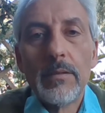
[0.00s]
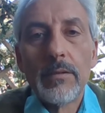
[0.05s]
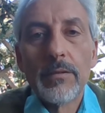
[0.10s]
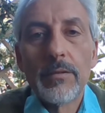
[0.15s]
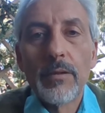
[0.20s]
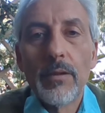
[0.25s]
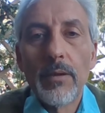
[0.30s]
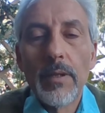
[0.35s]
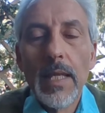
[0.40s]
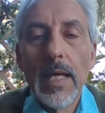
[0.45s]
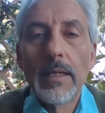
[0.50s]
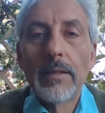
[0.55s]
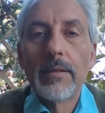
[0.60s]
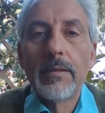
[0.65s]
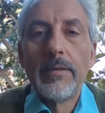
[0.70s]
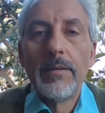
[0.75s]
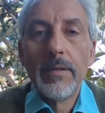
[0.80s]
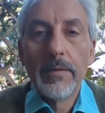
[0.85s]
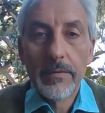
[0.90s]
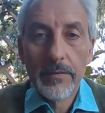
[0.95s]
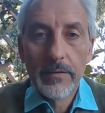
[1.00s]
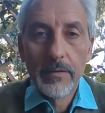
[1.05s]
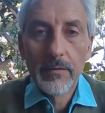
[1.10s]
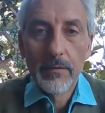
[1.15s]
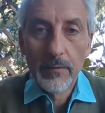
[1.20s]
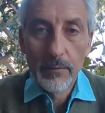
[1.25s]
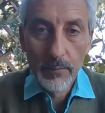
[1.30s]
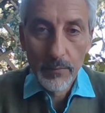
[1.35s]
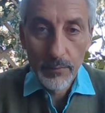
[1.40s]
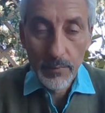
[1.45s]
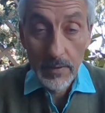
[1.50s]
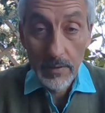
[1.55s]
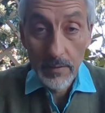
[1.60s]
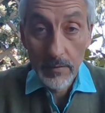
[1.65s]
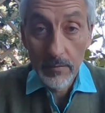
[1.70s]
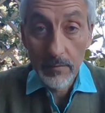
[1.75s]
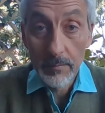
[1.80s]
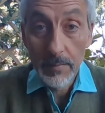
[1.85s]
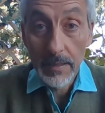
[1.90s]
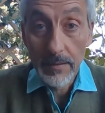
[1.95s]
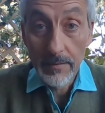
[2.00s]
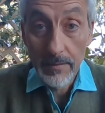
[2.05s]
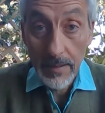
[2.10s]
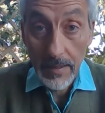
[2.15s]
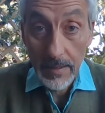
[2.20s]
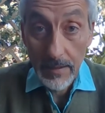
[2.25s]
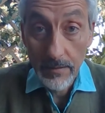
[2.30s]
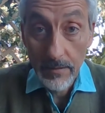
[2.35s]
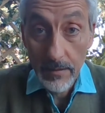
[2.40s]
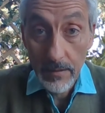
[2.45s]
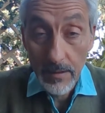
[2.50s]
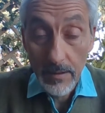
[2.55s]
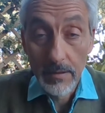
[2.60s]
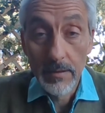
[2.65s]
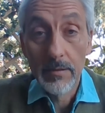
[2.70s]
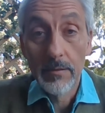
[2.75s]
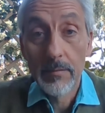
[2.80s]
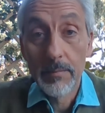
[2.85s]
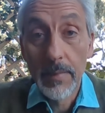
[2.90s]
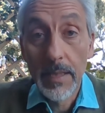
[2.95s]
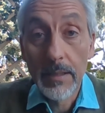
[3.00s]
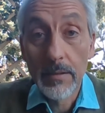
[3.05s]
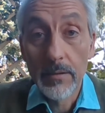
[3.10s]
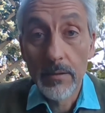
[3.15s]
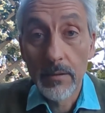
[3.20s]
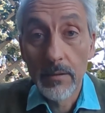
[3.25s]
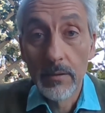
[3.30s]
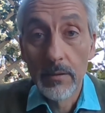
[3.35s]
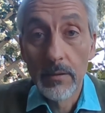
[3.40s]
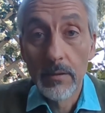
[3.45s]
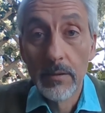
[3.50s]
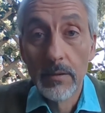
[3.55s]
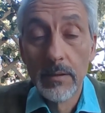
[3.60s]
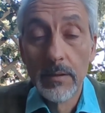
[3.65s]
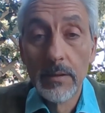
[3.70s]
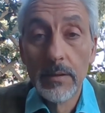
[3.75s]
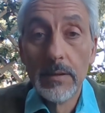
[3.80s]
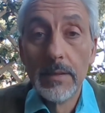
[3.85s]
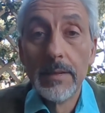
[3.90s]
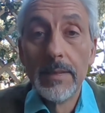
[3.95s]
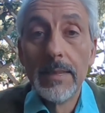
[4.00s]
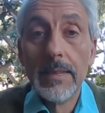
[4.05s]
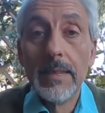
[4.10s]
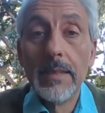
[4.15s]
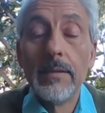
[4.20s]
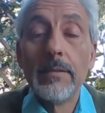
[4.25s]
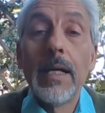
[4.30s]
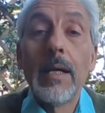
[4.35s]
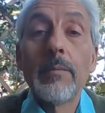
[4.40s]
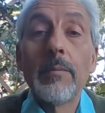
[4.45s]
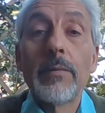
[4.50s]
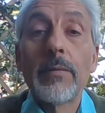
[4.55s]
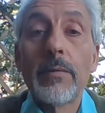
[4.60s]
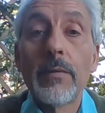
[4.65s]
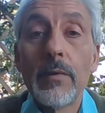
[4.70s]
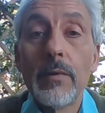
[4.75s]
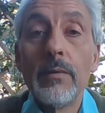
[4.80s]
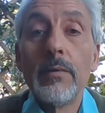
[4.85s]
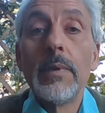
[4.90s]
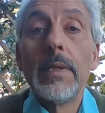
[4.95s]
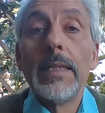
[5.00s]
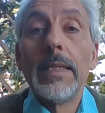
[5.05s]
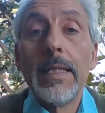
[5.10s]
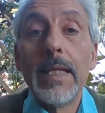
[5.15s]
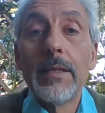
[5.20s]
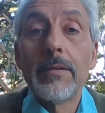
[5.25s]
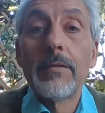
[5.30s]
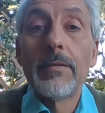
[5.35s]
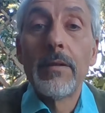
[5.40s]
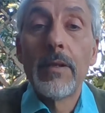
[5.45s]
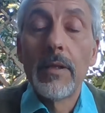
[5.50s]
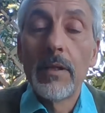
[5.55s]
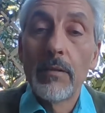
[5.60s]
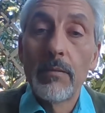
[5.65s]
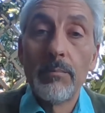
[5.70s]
So that distance between the spectator and the spectacle is absolutely necessary.